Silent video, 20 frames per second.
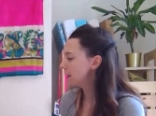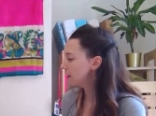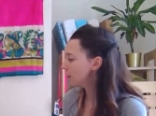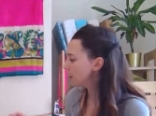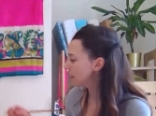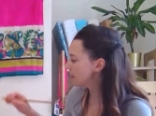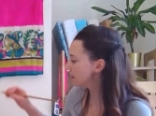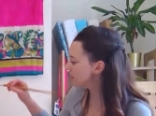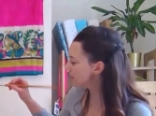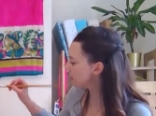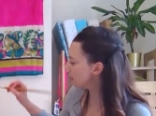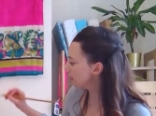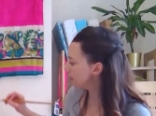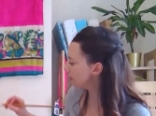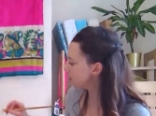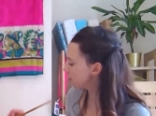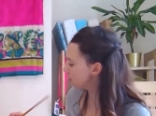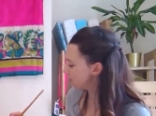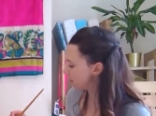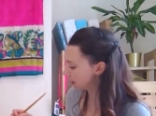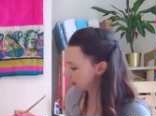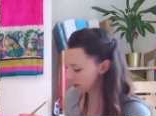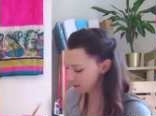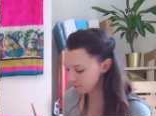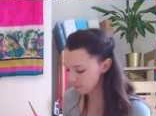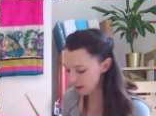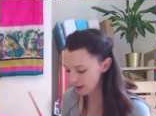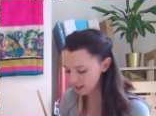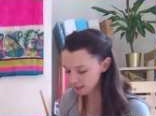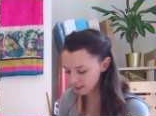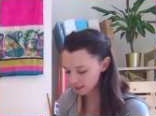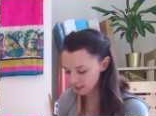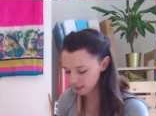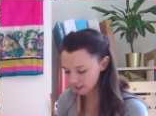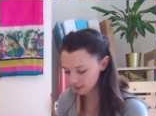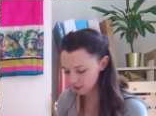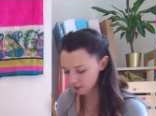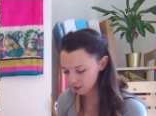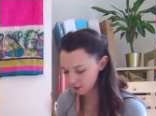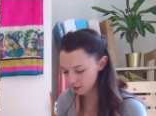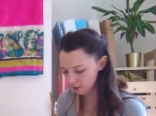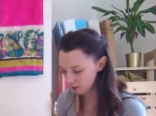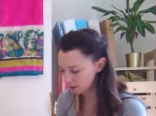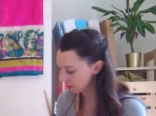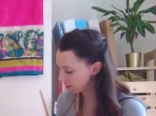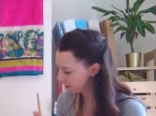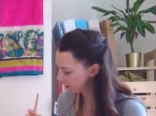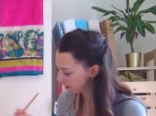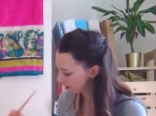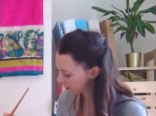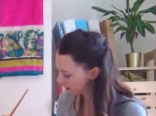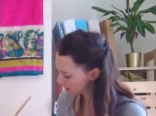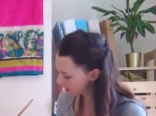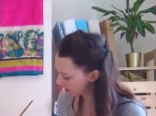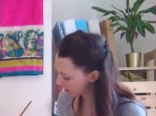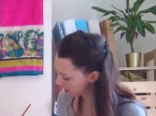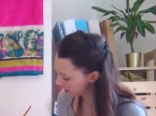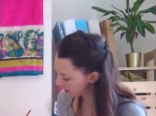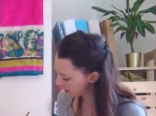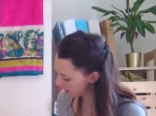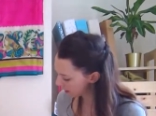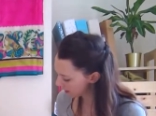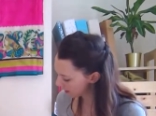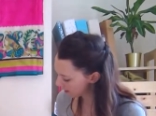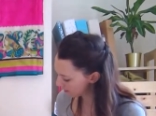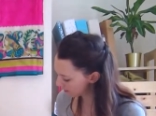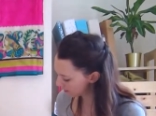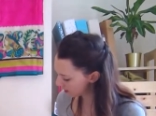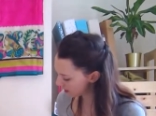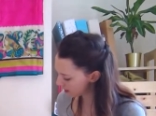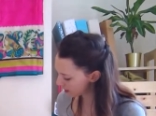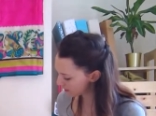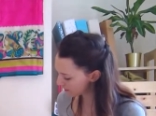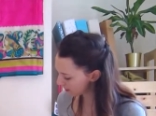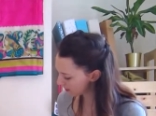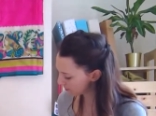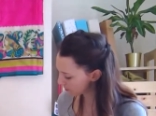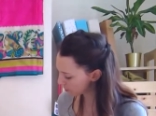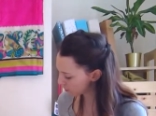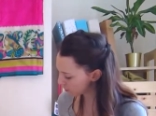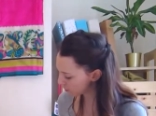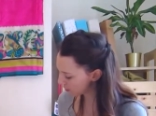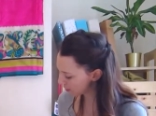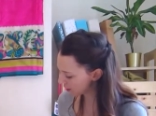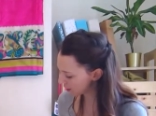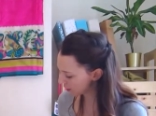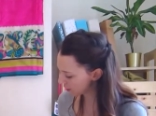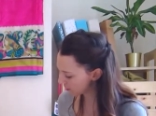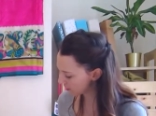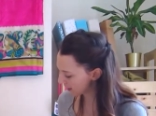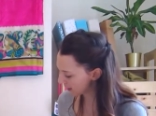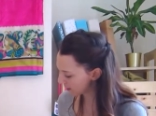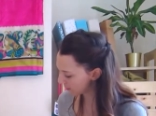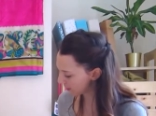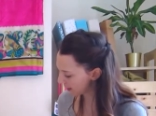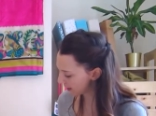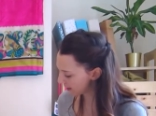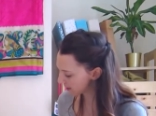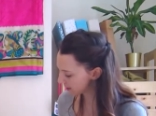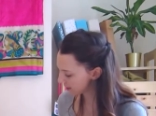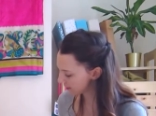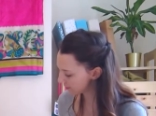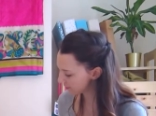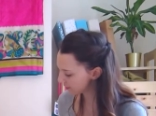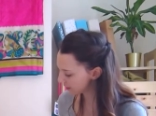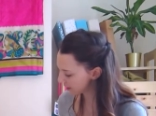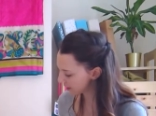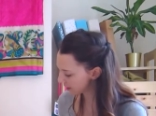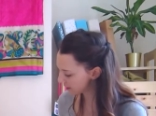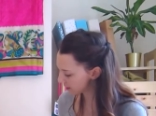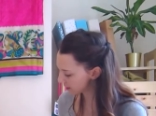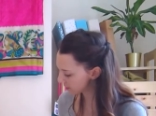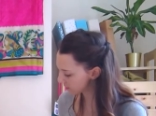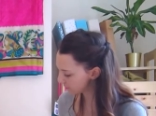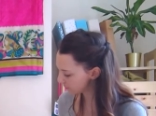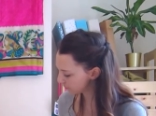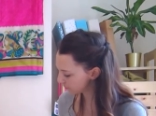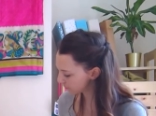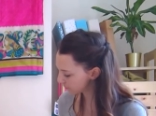when I started doing my live painting to learn a bit more, about painting figures.